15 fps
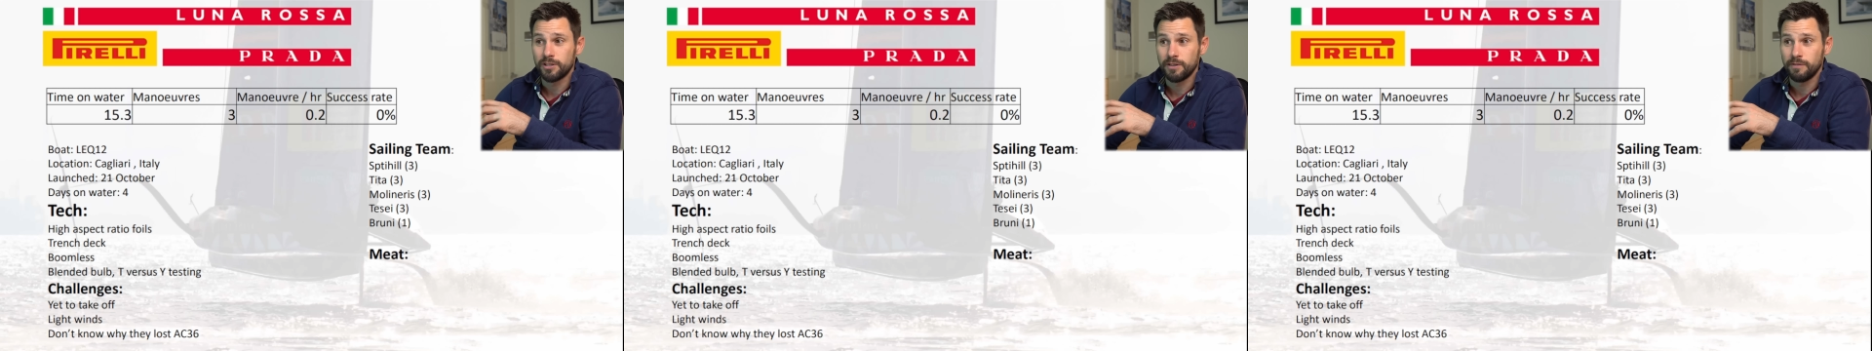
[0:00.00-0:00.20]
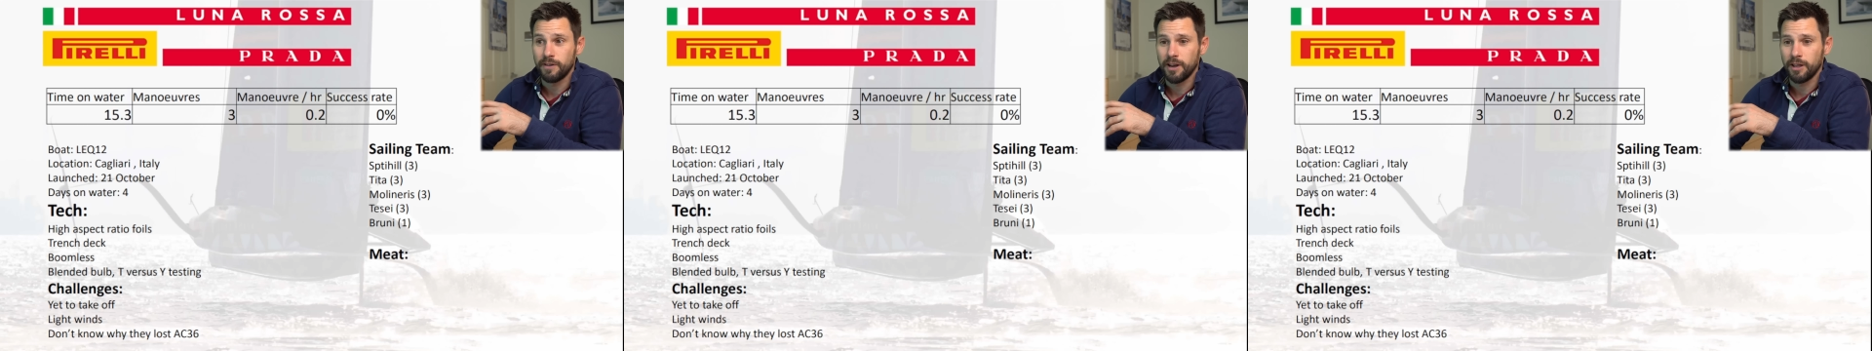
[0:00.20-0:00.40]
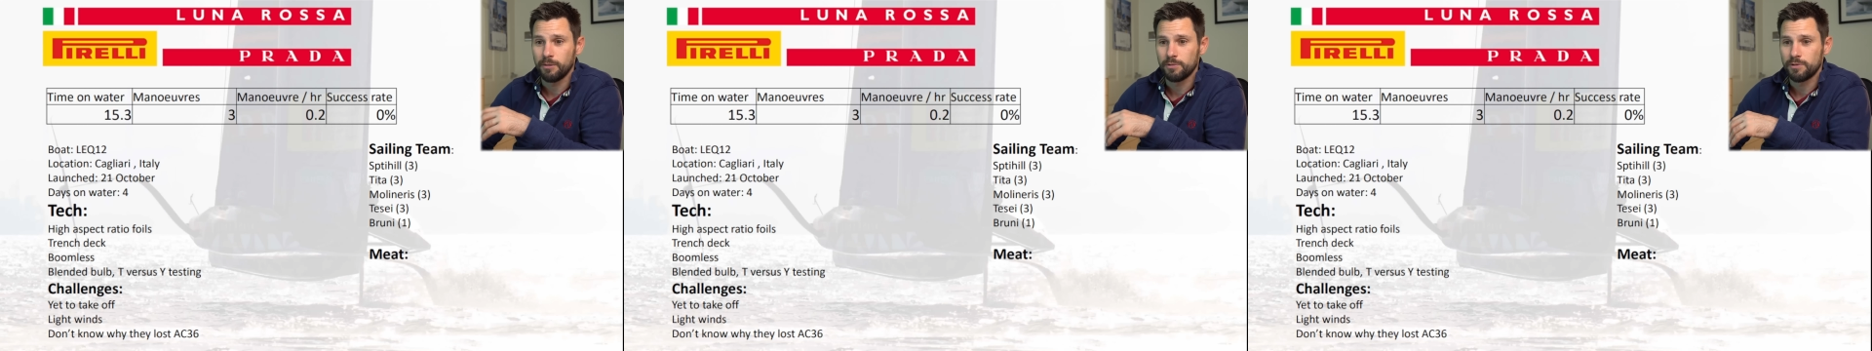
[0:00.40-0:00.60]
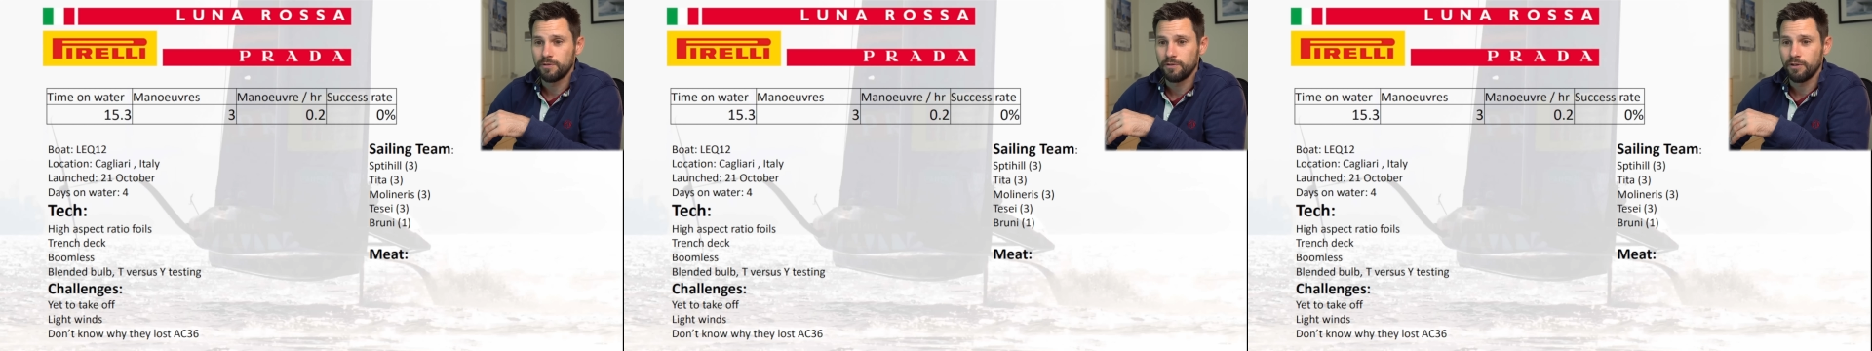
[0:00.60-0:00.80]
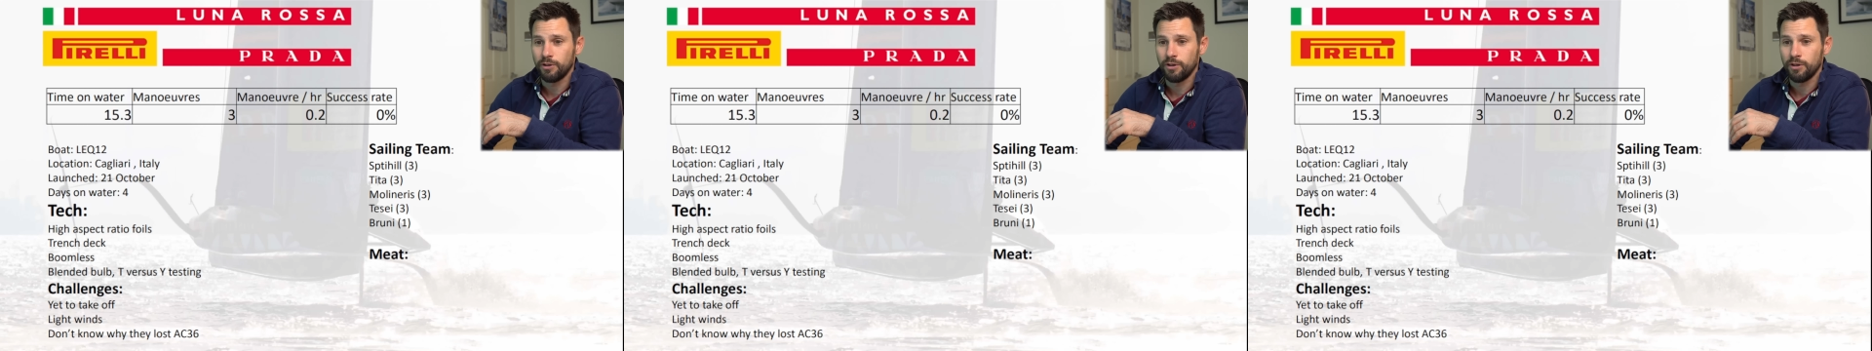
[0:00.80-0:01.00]
develops
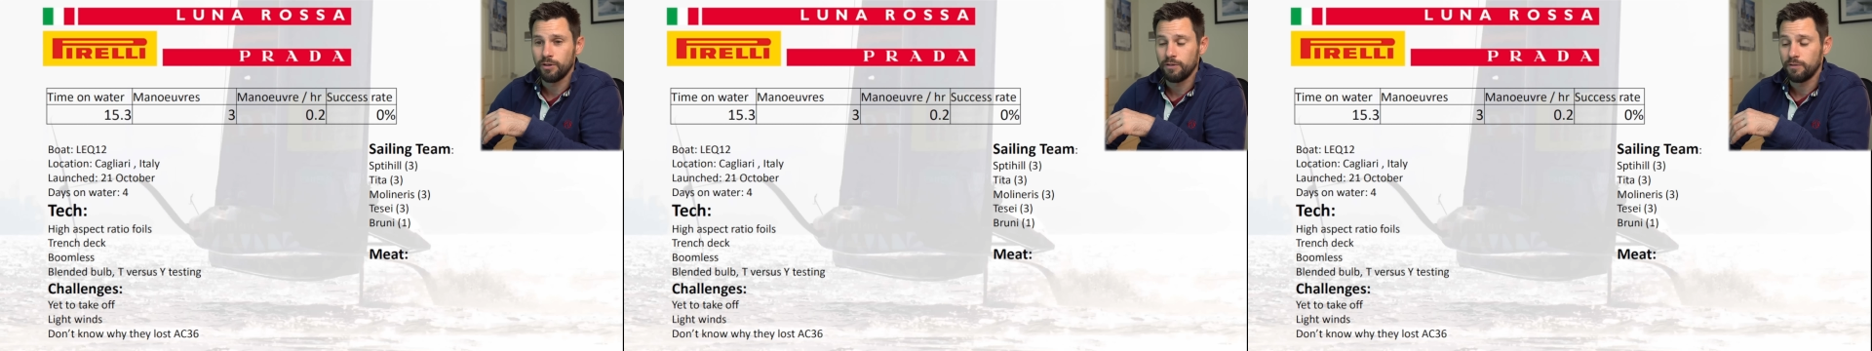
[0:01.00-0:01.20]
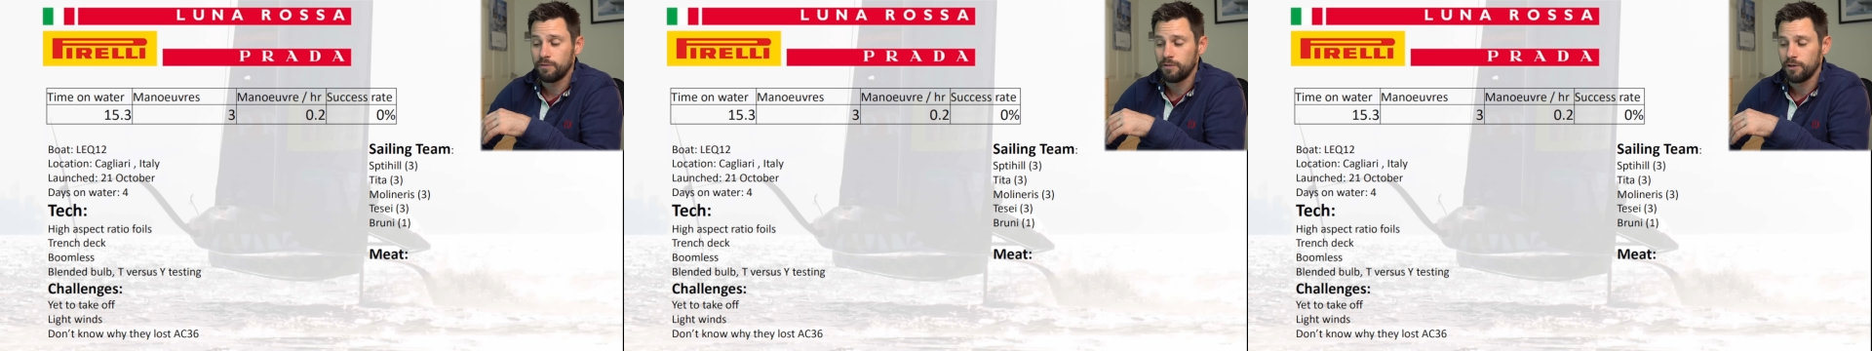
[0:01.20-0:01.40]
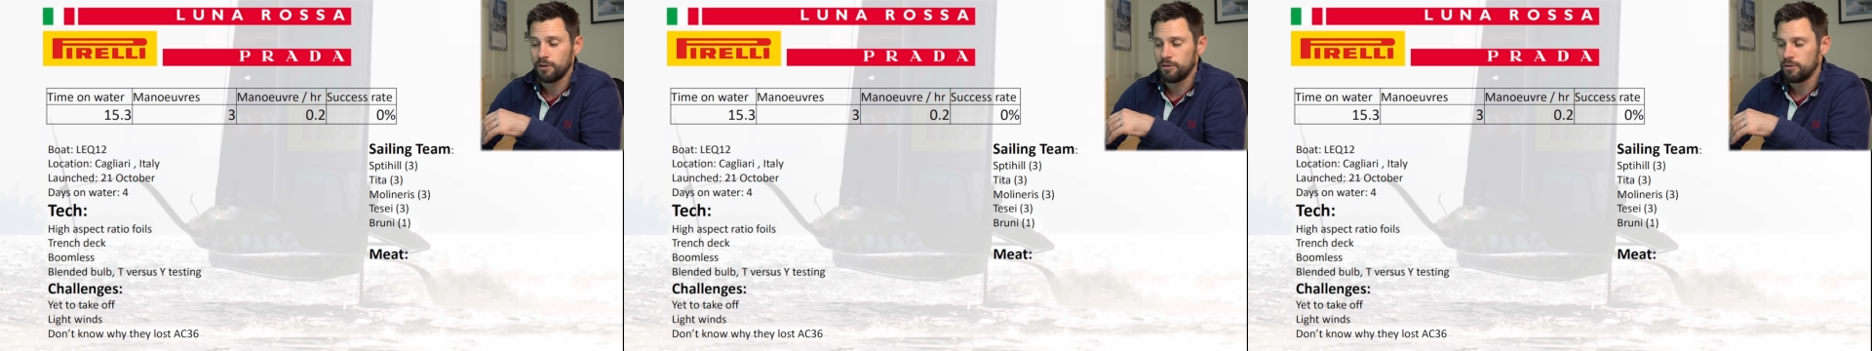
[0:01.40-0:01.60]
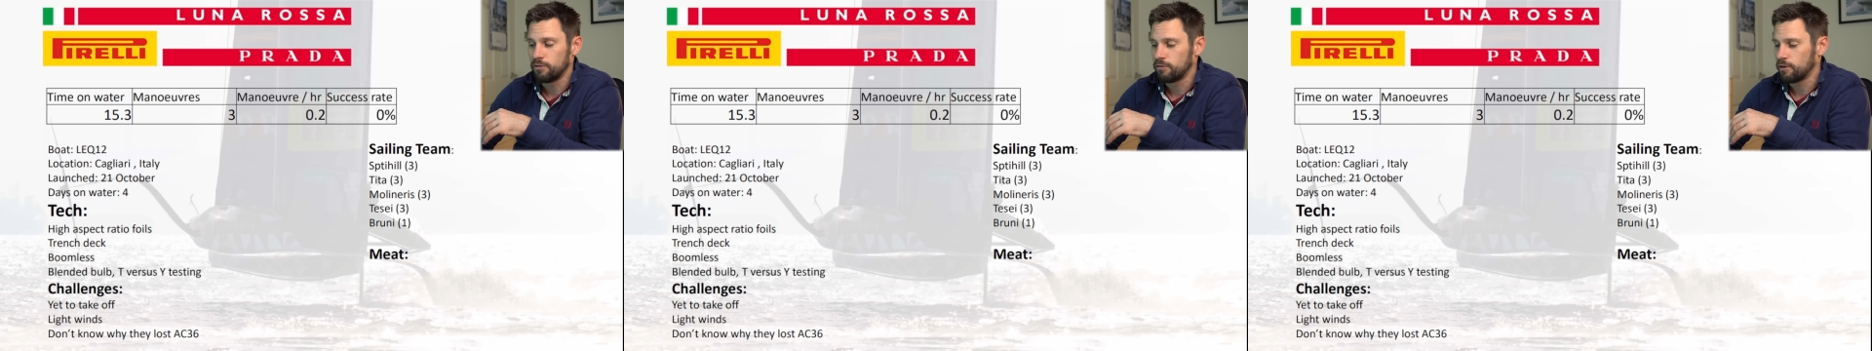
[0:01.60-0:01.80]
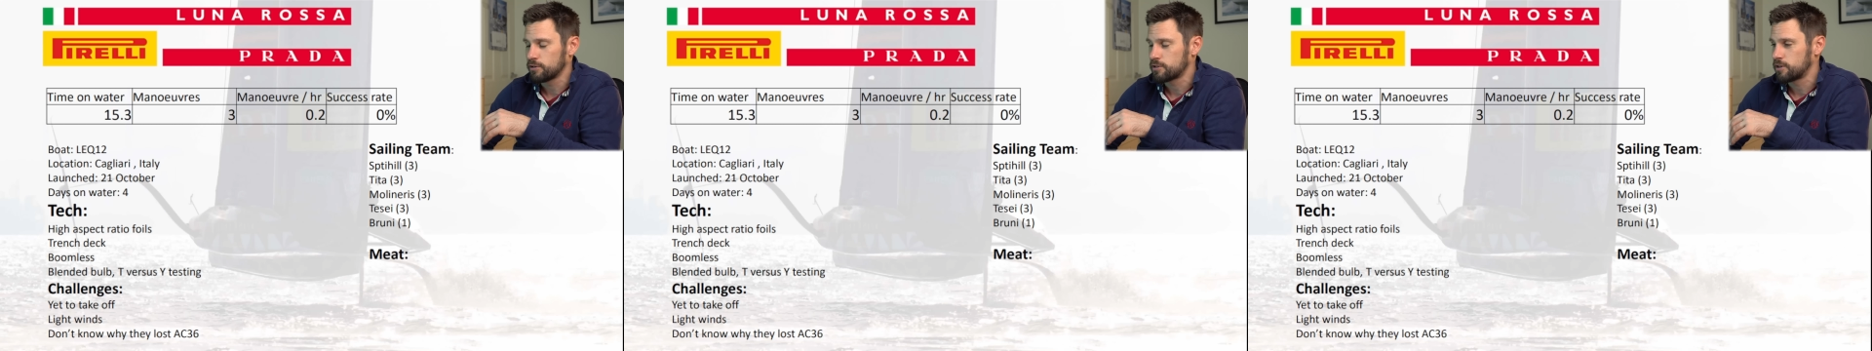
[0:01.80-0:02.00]
for Luna
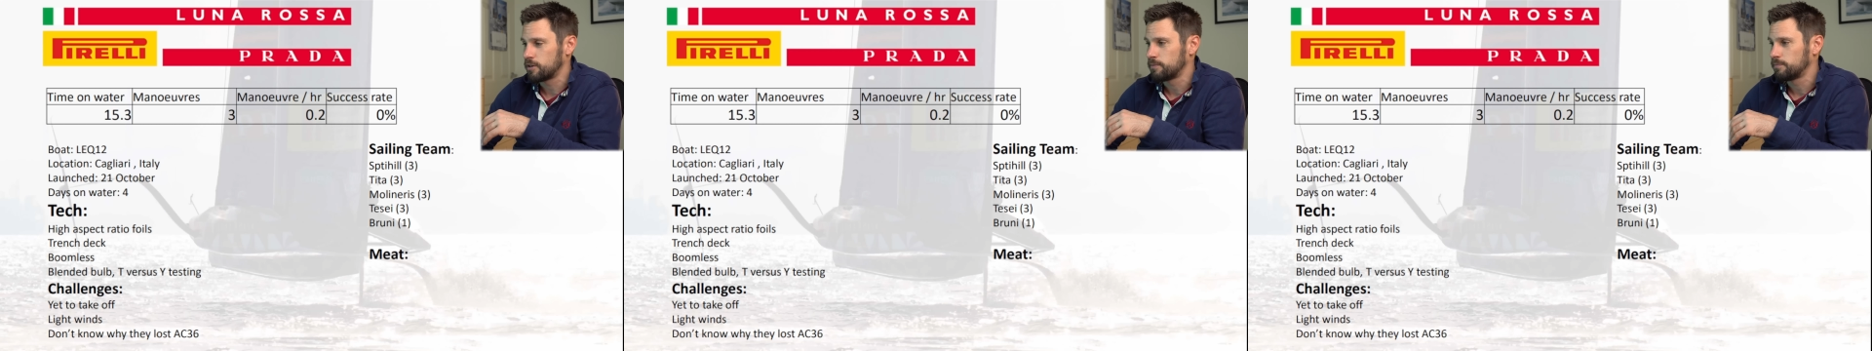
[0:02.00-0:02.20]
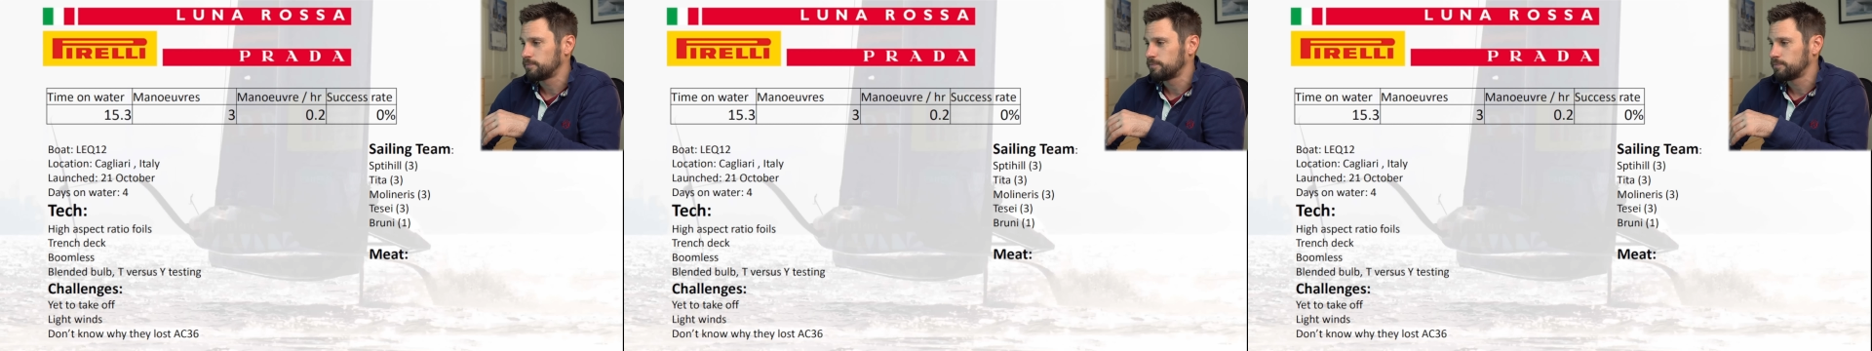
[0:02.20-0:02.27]
Rossa.